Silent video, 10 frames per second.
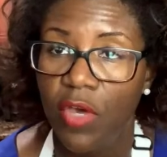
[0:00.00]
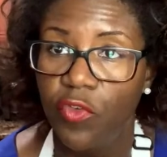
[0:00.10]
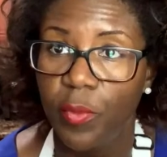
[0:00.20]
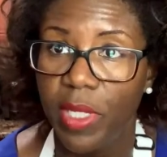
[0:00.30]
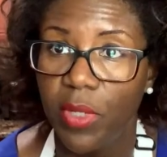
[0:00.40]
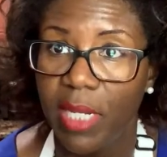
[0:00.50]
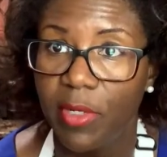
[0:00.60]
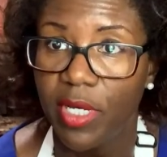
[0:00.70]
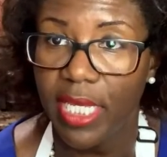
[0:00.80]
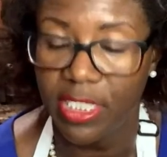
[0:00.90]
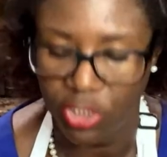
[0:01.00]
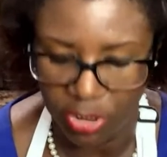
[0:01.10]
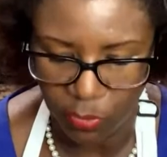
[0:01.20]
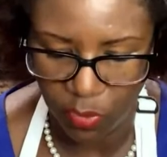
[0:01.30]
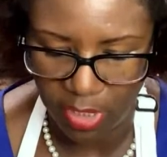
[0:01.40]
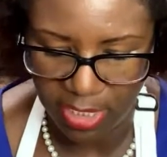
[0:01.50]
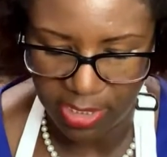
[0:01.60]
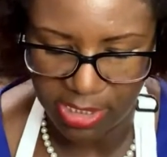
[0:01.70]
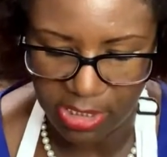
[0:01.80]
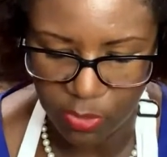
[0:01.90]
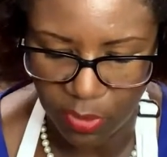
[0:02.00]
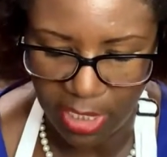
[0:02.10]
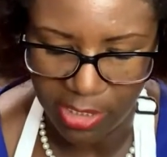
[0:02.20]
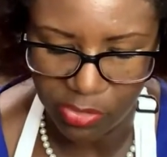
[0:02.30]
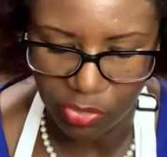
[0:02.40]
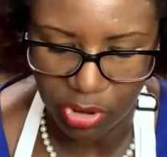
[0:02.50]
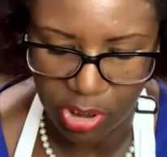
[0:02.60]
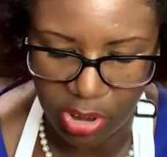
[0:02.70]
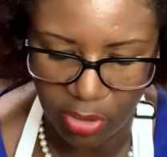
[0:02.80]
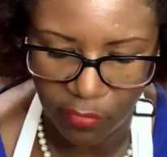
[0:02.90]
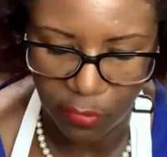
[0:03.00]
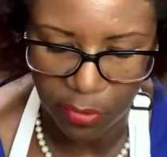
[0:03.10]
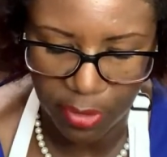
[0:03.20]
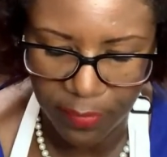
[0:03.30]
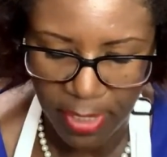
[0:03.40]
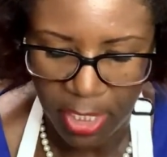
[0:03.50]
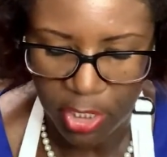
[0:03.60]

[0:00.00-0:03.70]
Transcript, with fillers: For me, when I'm cooking just one, this is what I usually look for.